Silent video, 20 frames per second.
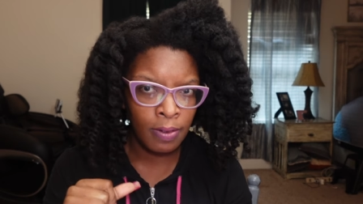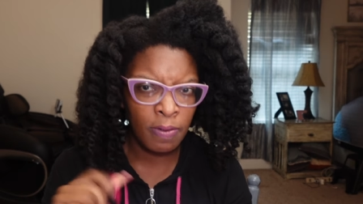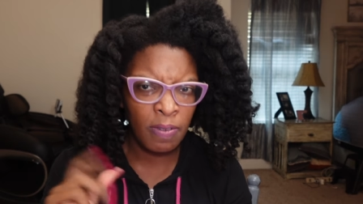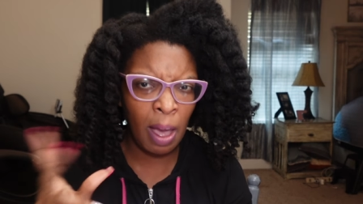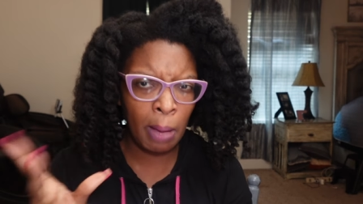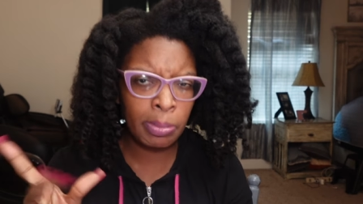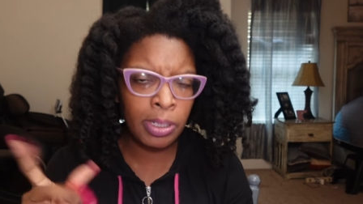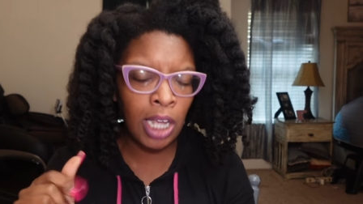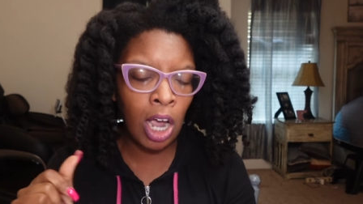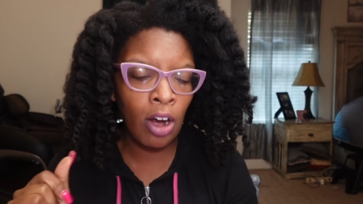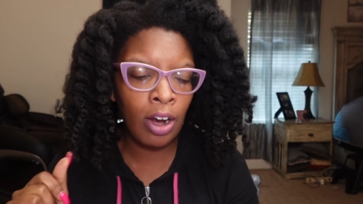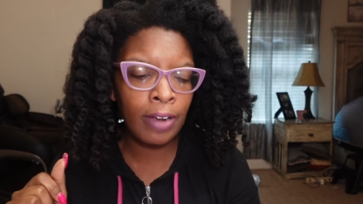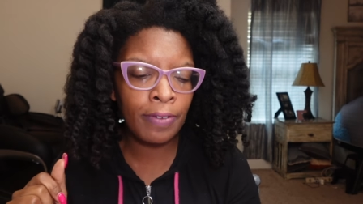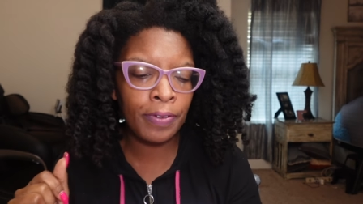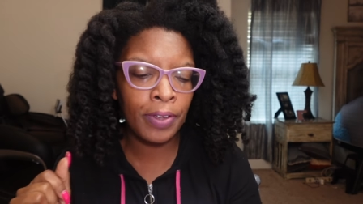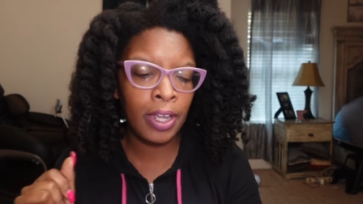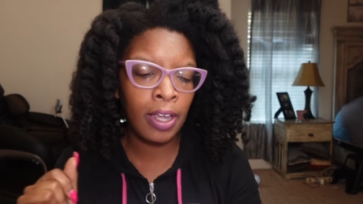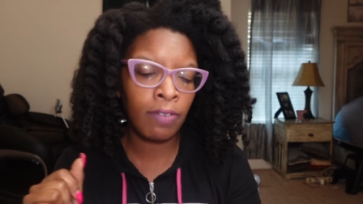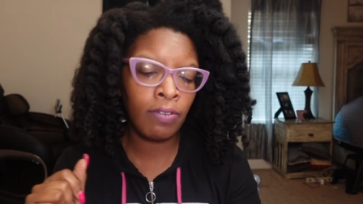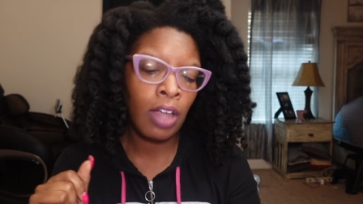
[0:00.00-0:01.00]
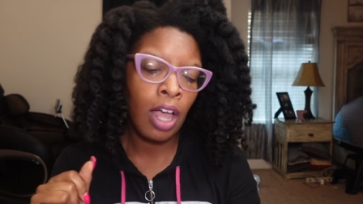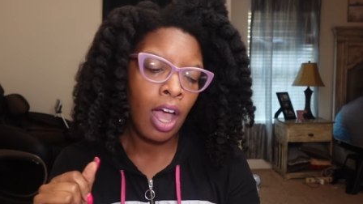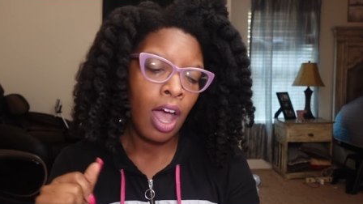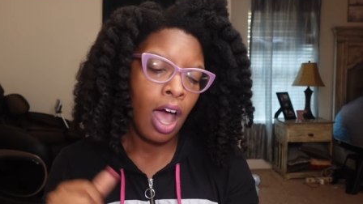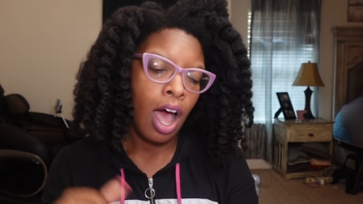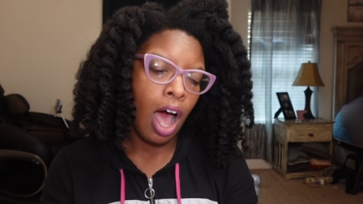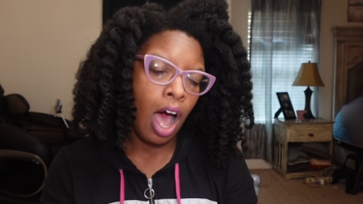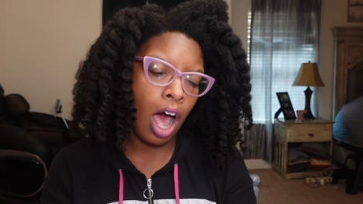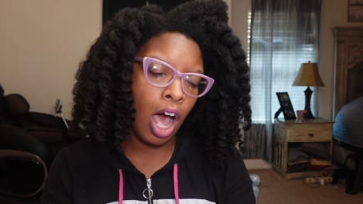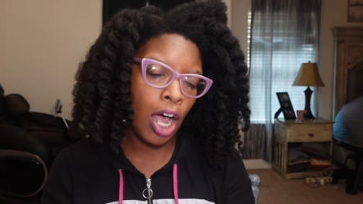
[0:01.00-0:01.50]
I'm sorry, Viv. Um,
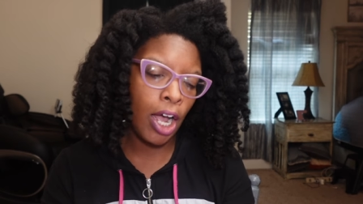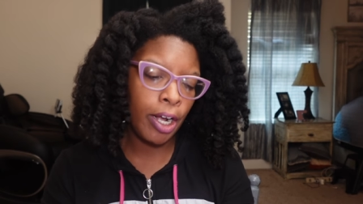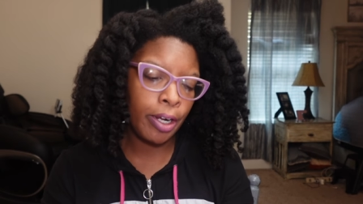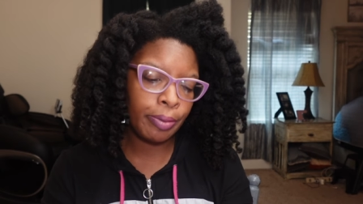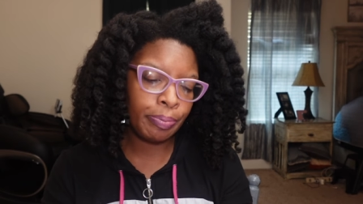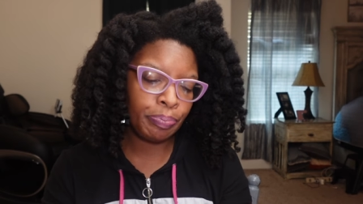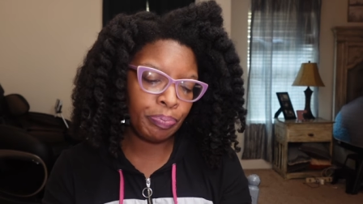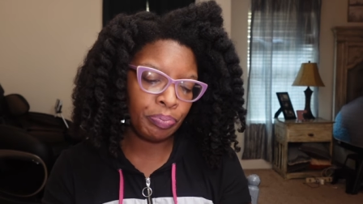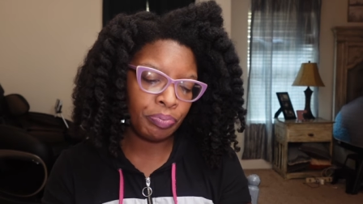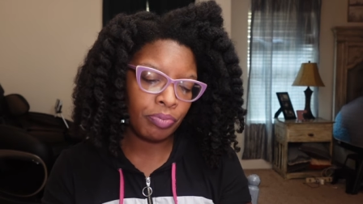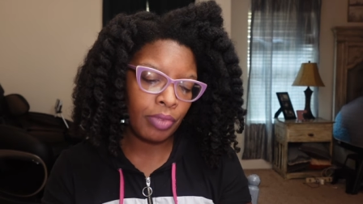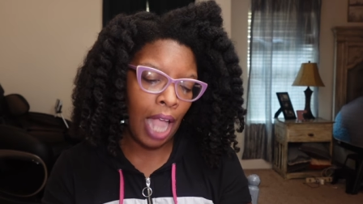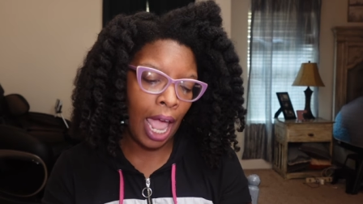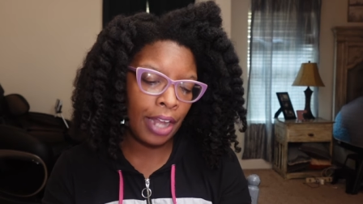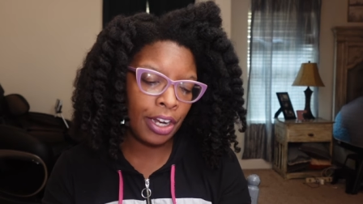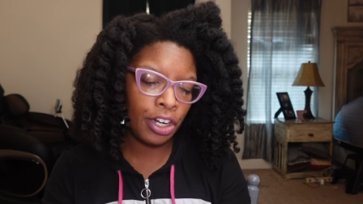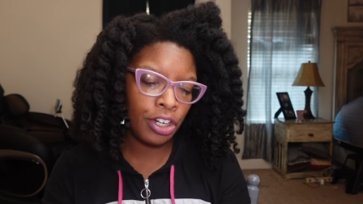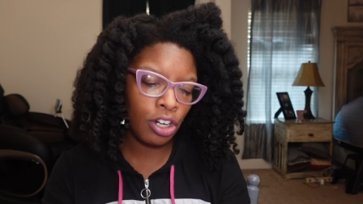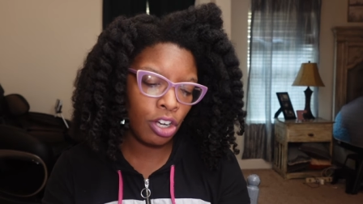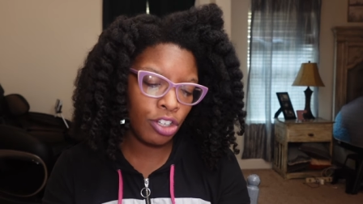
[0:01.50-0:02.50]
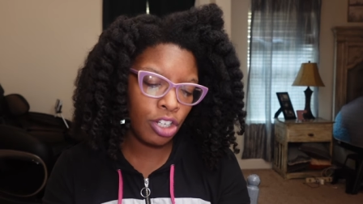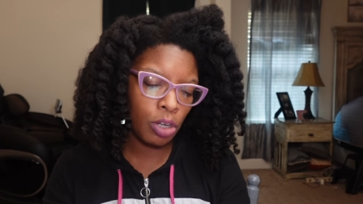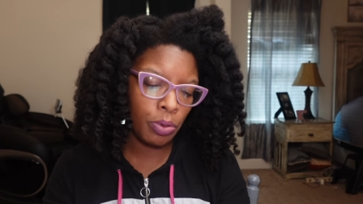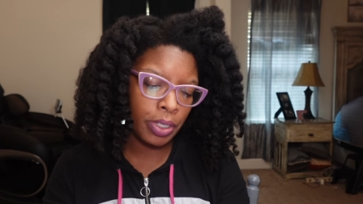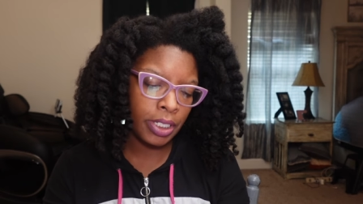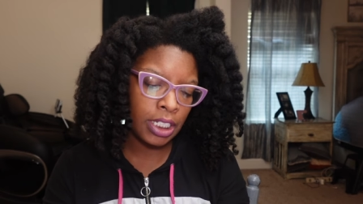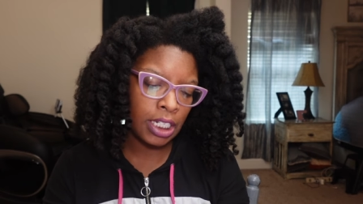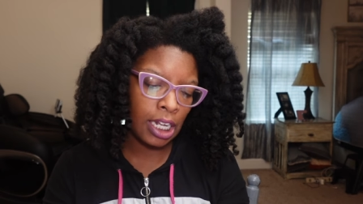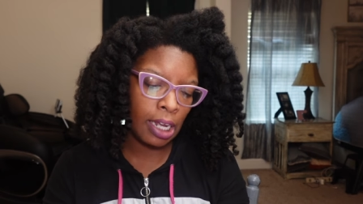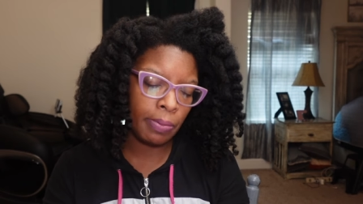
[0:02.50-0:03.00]
I didn't know you were
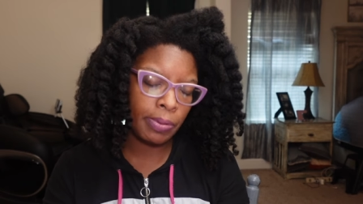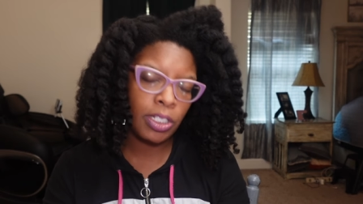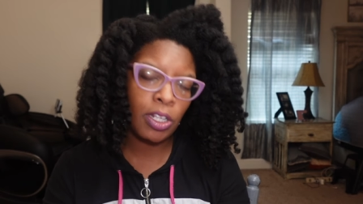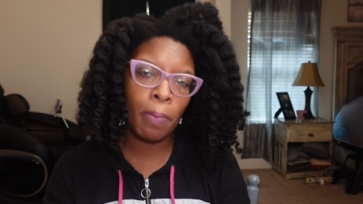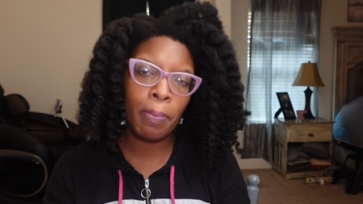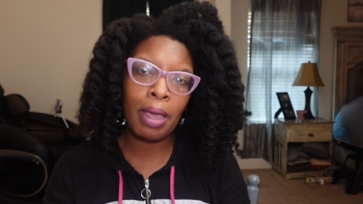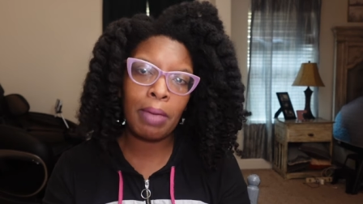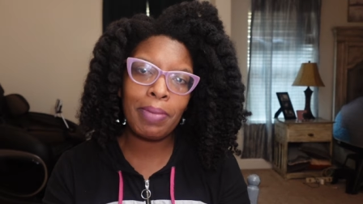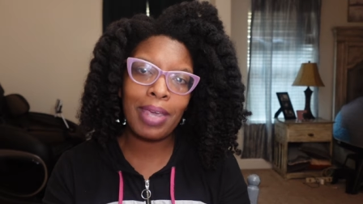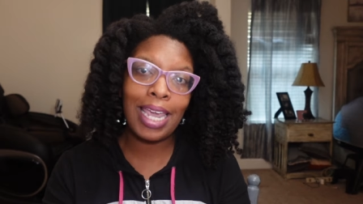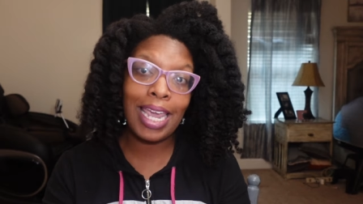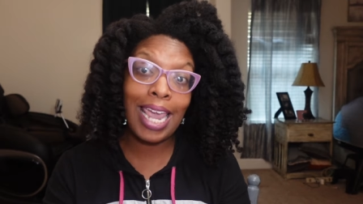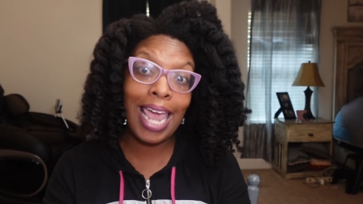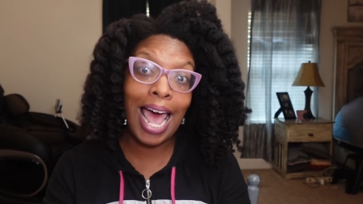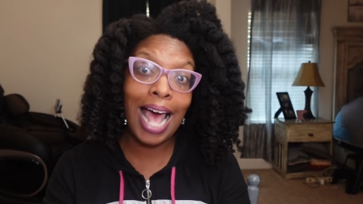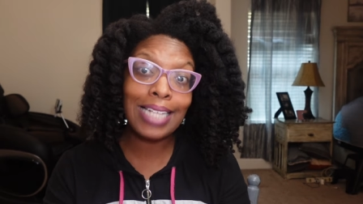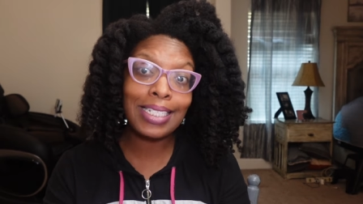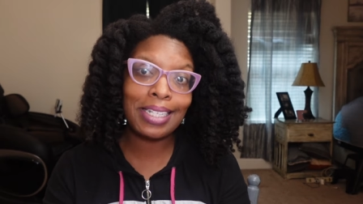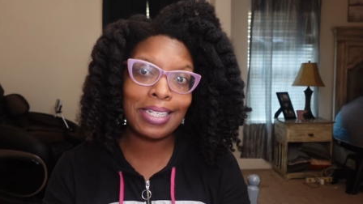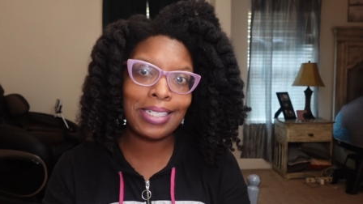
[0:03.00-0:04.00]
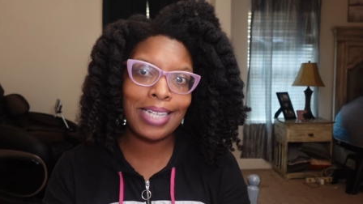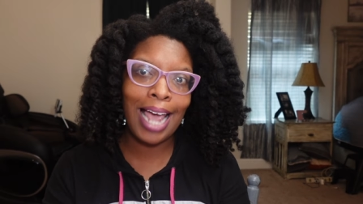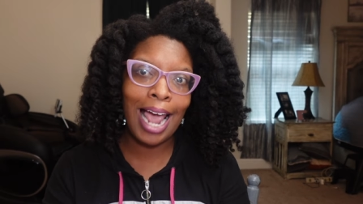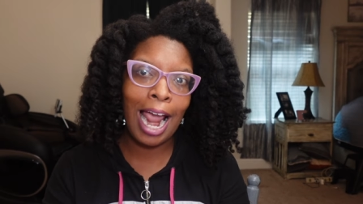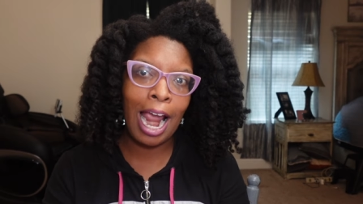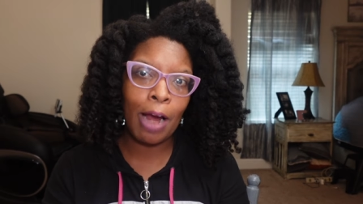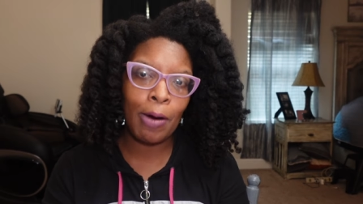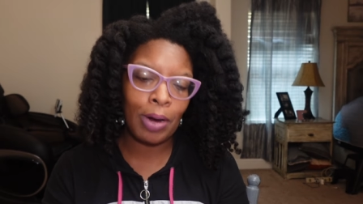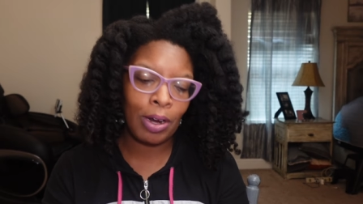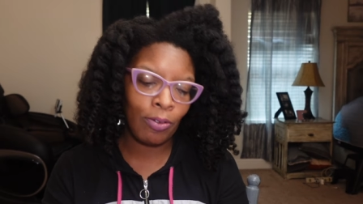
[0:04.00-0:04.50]
asleep. So, baby, he has a
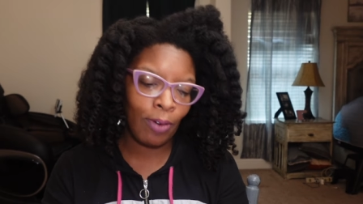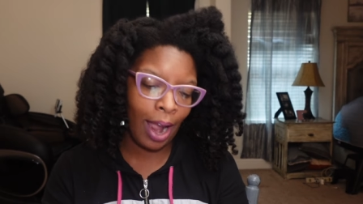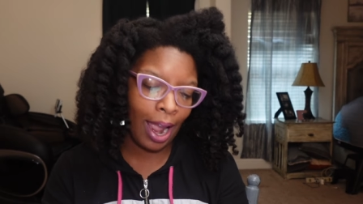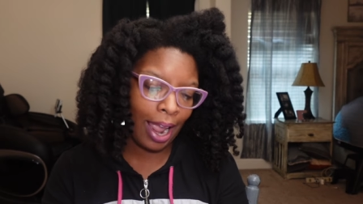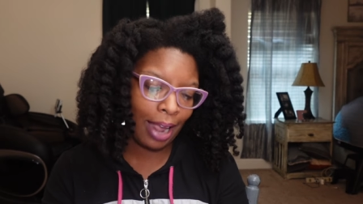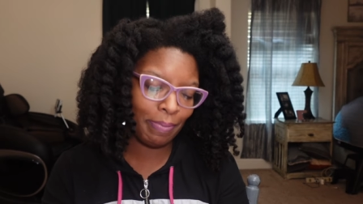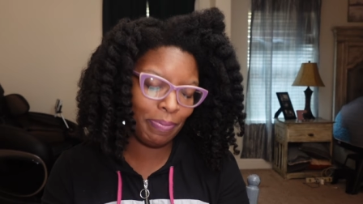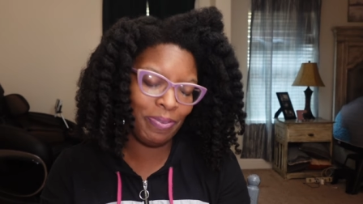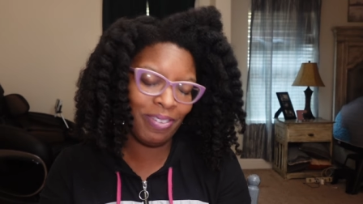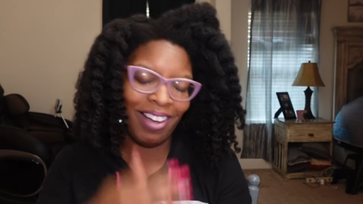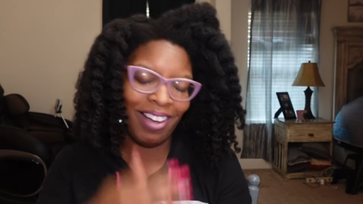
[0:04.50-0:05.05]
diary, right?